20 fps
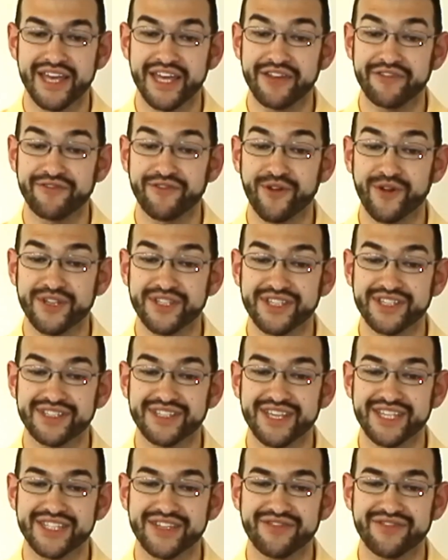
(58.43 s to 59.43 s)
In four
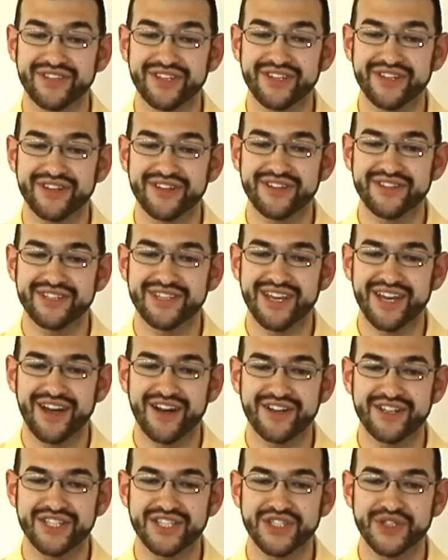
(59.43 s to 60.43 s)
successive years,
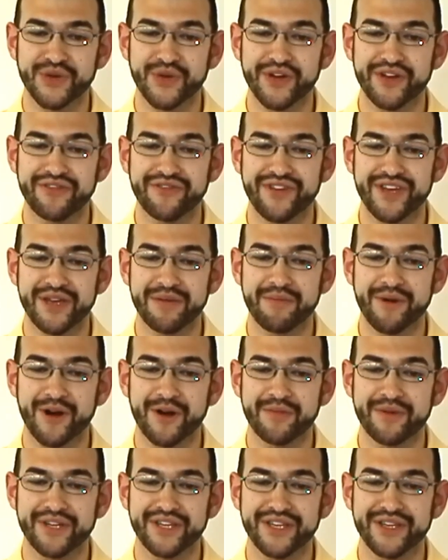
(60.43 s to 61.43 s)
our Soy Ve
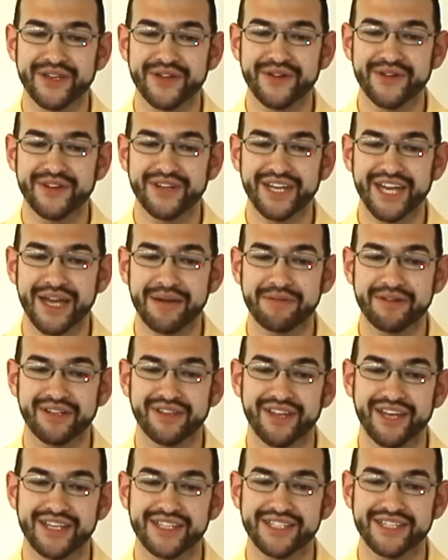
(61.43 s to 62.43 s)
barbecue,
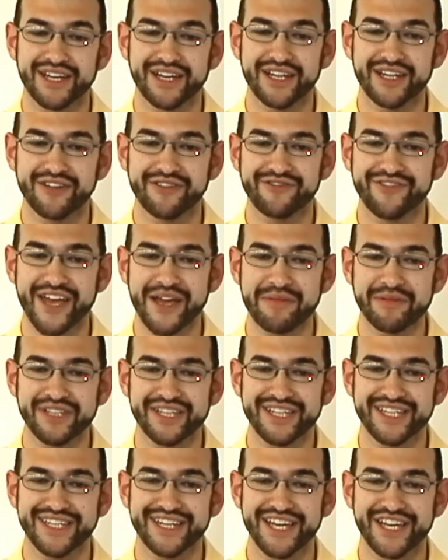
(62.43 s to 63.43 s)
capitalizing on a
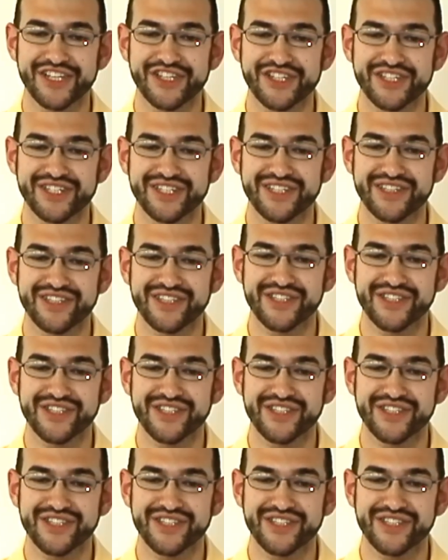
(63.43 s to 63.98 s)
family connection to